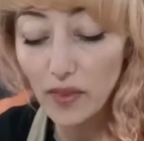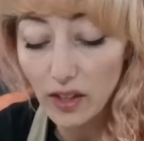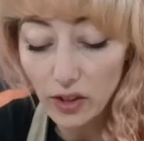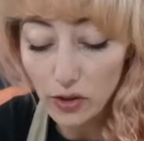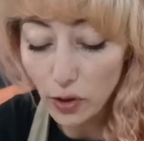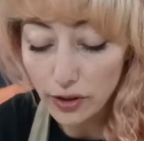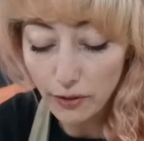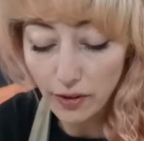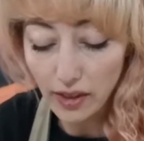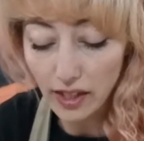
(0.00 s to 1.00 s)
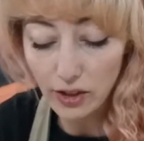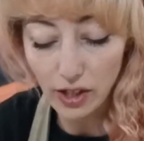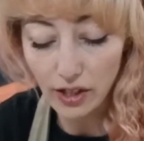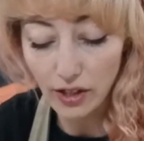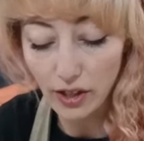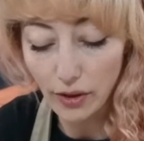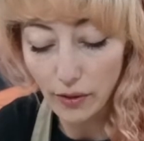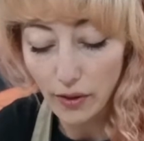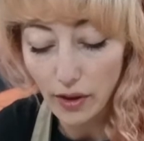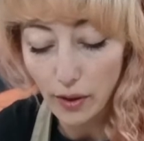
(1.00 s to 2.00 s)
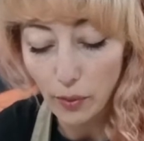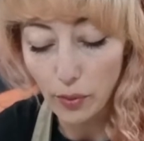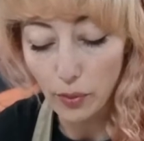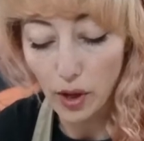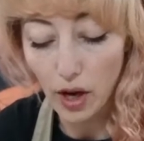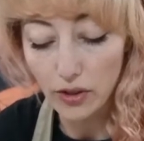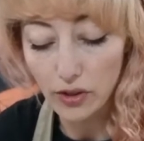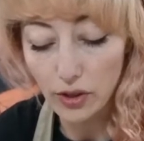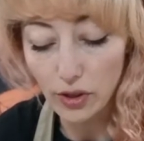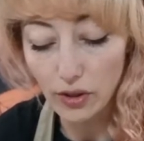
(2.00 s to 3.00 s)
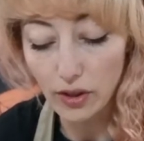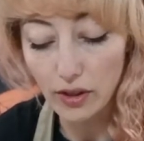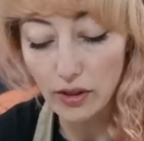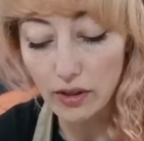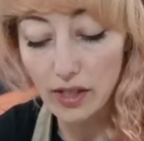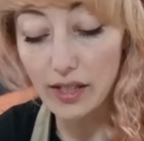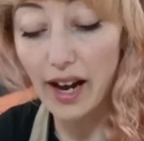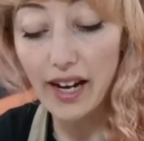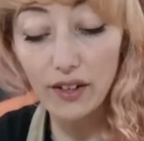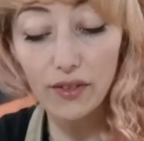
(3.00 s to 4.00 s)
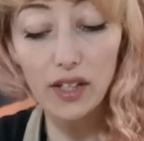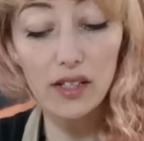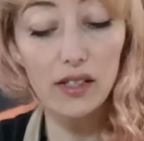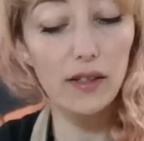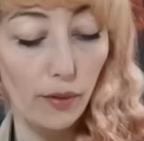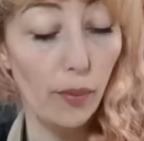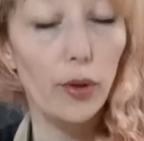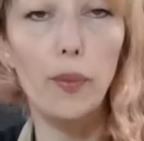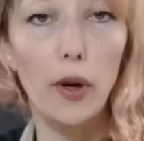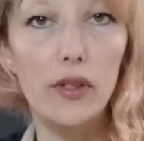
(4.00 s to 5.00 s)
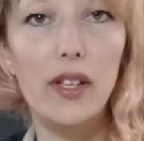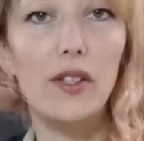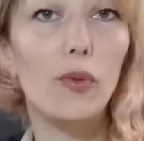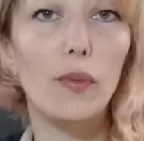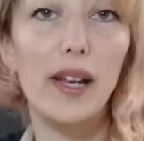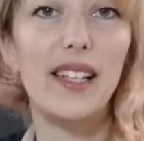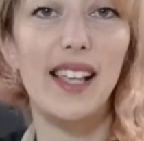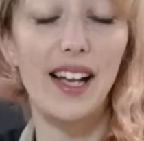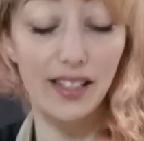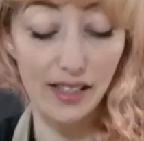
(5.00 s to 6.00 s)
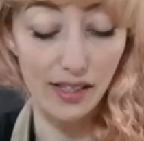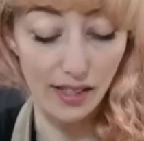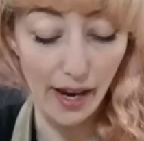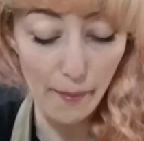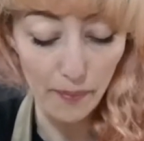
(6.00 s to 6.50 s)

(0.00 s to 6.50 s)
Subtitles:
There's all different things you can do with regards to the design of this, but the process would be exactly the same.